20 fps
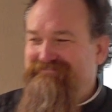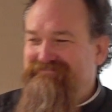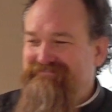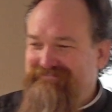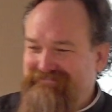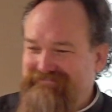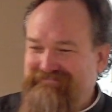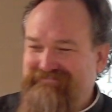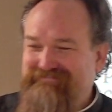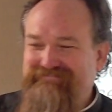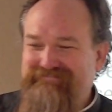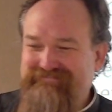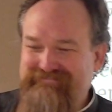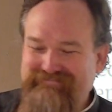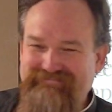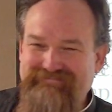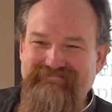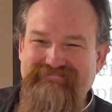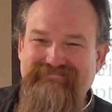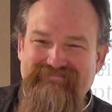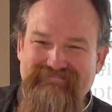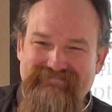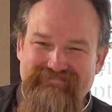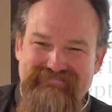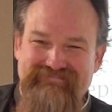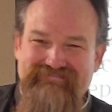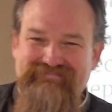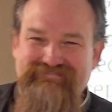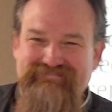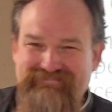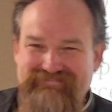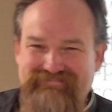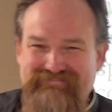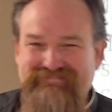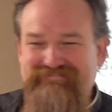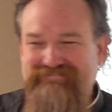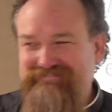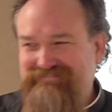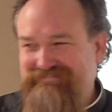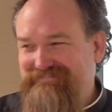one, one, of
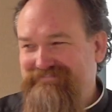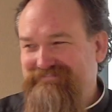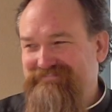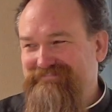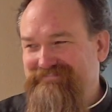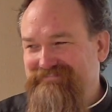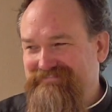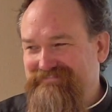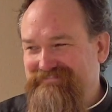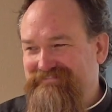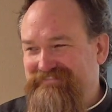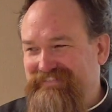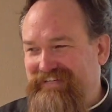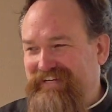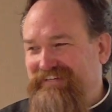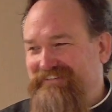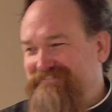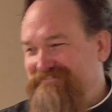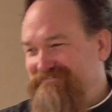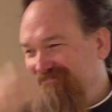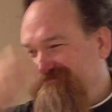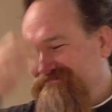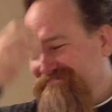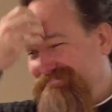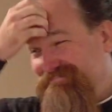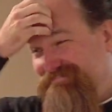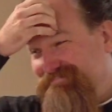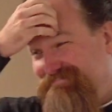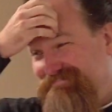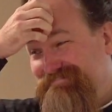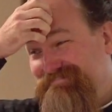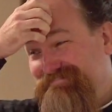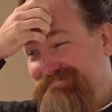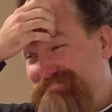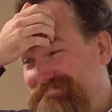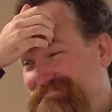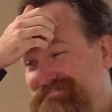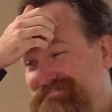many who uh, yeah. suffers in such a